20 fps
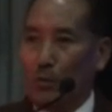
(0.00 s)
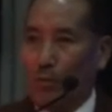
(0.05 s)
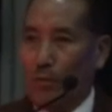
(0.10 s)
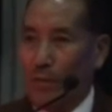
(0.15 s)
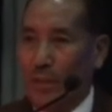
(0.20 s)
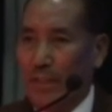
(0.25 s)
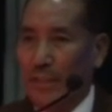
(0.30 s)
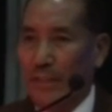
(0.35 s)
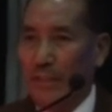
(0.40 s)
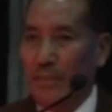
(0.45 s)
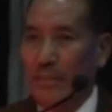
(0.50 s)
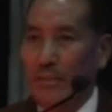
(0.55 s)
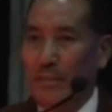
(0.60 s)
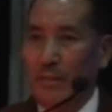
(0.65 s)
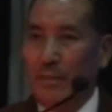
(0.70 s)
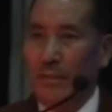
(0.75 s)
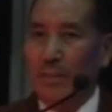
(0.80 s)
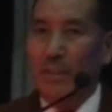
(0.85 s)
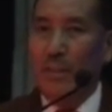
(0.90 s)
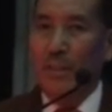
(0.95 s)
only.
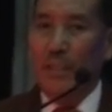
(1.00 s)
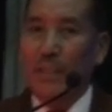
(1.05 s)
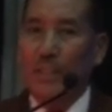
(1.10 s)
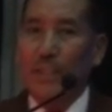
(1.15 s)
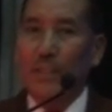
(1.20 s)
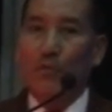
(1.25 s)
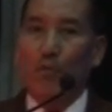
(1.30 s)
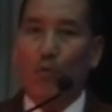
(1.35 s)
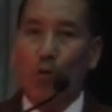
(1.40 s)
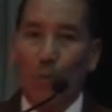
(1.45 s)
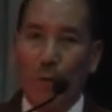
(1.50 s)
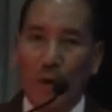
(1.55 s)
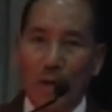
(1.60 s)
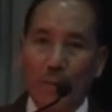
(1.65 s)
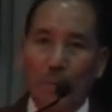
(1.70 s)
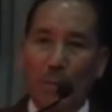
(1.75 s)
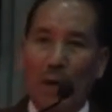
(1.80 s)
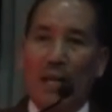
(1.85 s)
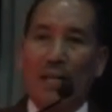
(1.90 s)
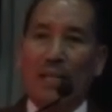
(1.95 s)
In
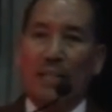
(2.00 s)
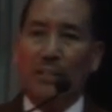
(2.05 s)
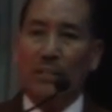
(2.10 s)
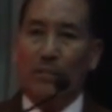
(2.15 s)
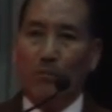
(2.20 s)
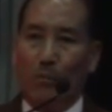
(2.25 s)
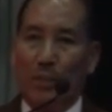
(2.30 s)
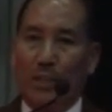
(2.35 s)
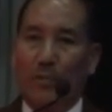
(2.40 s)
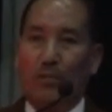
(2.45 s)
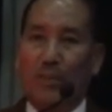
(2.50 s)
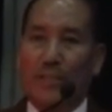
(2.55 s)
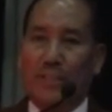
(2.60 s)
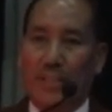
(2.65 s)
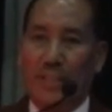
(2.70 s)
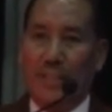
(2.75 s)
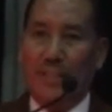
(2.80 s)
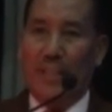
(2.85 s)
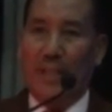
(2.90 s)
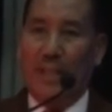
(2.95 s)
normal parlance, what we
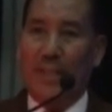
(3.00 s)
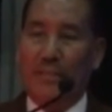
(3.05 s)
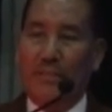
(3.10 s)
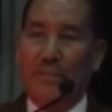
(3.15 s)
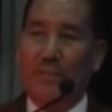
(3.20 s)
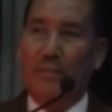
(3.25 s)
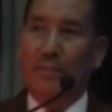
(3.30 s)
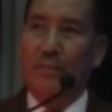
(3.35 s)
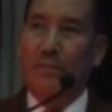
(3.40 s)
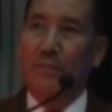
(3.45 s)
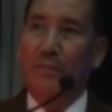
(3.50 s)
say that